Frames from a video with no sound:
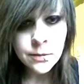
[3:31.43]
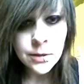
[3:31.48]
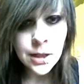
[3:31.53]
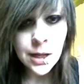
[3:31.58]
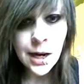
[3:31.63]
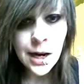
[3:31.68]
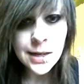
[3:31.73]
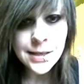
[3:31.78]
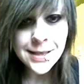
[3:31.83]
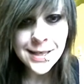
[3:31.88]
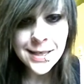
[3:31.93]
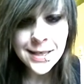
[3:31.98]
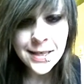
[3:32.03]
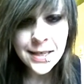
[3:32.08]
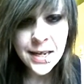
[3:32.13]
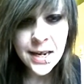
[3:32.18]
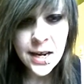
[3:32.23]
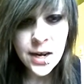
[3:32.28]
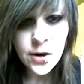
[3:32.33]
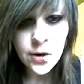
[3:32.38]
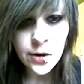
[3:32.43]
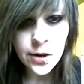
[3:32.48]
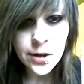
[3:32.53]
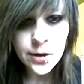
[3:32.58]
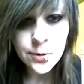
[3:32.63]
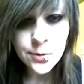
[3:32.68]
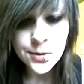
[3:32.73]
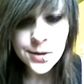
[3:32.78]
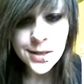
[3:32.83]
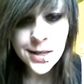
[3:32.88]
I didn't hear you.
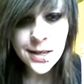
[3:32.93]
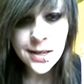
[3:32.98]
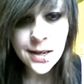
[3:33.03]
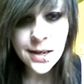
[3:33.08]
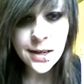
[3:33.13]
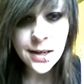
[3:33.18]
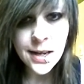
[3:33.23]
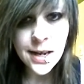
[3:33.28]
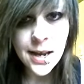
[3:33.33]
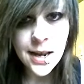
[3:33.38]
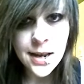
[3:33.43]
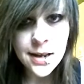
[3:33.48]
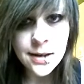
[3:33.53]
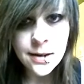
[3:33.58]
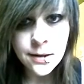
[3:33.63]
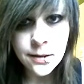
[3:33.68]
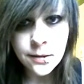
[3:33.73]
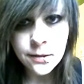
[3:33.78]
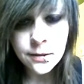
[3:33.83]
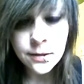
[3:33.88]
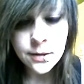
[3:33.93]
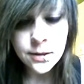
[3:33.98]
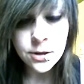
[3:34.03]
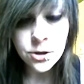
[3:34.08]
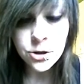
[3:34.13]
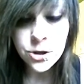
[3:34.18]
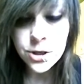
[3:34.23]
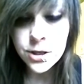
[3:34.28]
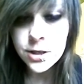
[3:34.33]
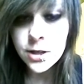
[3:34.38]
Say that again.
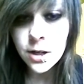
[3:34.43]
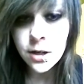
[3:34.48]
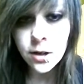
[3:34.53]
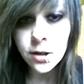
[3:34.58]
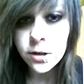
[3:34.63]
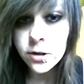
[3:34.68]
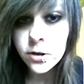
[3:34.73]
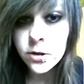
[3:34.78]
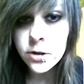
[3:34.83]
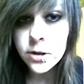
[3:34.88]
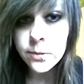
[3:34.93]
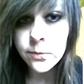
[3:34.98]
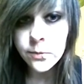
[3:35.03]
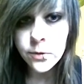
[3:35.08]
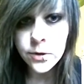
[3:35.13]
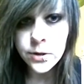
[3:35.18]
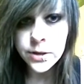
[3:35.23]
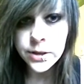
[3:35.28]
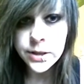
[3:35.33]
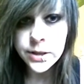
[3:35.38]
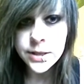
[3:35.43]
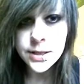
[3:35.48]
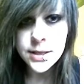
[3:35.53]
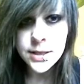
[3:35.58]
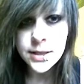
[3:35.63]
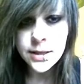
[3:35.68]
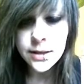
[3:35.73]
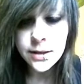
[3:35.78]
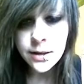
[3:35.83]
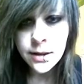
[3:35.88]
She's gonna hurt him for this. And
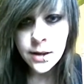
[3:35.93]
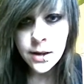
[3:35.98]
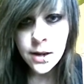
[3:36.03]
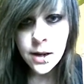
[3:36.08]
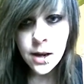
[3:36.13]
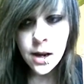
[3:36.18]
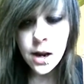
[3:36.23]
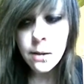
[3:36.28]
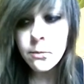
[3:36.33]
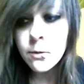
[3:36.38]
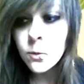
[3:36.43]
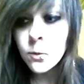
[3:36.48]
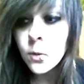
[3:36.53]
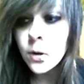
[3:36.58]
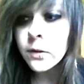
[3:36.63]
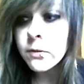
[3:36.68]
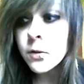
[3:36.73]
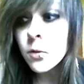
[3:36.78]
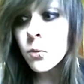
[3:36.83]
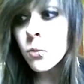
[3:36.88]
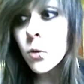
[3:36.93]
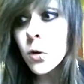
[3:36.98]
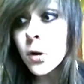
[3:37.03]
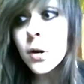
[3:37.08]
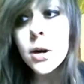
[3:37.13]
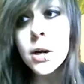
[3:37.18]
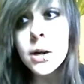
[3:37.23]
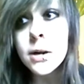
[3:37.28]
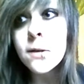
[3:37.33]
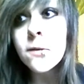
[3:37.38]
I mean, what if there weren't
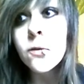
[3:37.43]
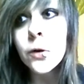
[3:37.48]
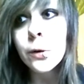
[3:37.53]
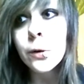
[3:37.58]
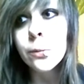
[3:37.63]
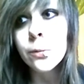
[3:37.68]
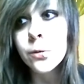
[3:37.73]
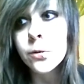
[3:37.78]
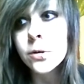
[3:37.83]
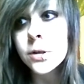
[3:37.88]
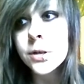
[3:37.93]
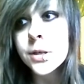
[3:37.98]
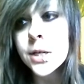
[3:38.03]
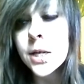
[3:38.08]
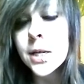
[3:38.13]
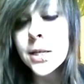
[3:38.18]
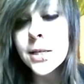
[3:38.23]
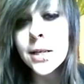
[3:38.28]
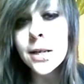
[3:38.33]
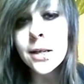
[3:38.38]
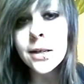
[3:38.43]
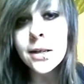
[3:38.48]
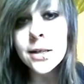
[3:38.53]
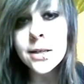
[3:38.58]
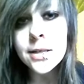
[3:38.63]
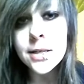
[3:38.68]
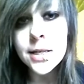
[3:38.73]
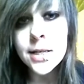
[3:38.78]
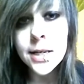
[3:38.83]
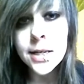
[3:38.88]
any furballs? It's not like it's
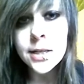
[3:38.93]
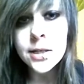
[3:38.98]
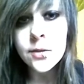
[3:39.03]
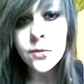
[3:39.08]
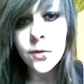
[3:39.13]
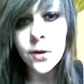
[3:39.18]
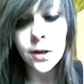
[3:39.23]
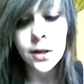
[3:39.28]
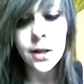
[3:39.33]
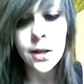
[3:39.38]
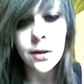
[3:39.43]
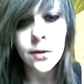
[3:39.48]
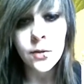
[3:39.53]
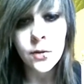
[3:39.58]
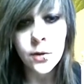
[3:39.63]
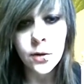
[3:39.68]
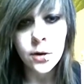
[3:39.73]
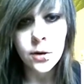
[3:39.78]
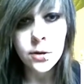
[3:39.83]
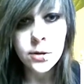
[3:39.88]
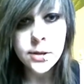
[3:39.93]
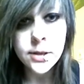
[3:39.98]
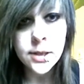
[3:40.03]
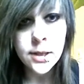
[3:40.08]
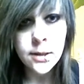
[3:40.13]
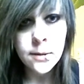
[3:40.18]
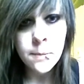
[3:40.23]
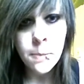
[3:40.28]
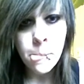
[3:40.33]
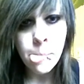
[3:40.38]
his fucking fault.
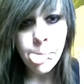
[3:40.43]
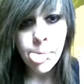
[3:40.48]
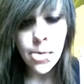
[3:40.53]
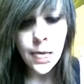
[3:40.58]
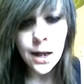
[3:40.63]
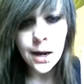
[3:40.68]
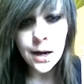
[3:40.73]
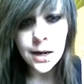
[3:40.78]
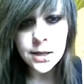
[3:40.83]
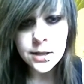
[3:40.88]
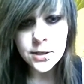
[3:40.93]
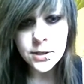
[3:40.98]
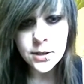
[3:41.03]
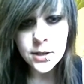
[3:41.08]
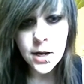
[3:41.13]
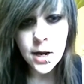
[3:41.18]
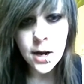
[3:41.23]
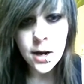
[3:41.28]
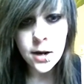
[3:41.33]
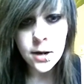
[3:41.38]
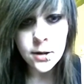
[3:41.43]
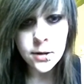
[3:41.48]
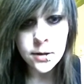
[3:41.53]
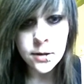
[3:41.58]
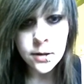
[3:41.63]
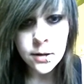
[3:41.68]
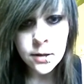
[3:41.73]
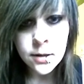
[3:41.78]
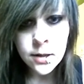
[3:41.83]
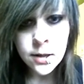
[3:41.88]
I said
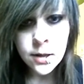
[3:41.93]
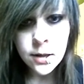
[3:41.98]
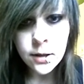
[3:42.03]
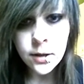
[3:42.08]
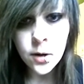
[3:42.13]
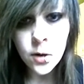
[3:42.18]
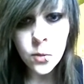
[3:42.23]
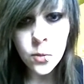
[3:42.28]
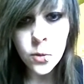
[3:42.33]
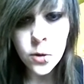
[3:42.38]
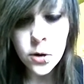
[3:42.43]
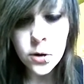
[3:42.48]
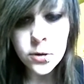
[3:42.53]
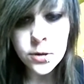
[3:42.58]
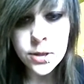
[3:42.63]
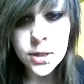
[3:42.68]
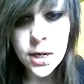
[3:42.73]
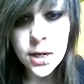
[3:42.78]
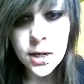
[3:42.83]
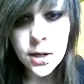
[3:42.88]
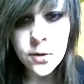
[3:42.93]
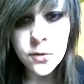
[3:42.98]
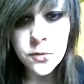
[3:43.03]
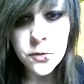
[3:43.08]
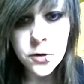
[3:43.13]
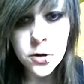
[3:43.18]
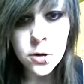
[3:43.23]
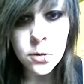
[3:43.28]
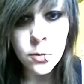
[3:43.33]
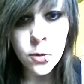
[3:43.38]
there weren't any
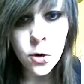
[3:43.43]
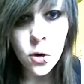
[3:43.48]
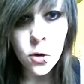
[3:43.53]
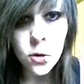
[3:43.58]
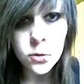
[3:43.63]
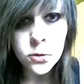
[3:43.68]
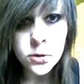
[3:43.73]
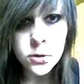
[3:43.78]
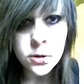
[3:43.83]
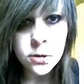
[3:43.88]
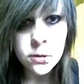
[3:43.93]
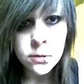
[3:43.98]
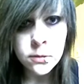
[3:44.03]
furballs.